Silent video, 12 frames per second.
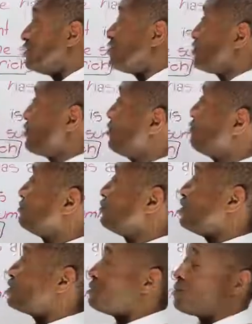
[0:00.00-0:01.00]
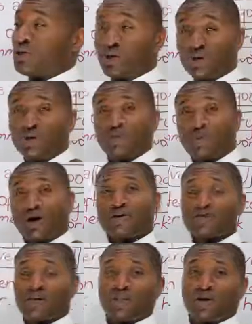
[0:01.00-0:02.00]
So trust me, when you go to the bar
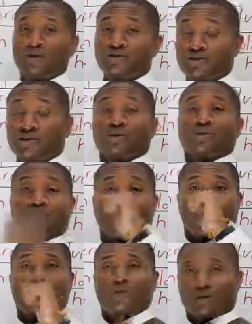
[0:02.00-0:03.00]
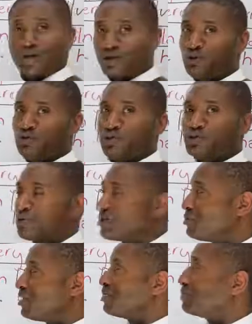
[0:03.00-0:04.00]
and say parched, they'll get you drinks right
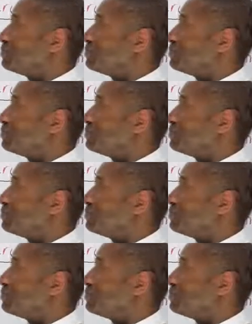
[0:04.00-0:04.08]
away.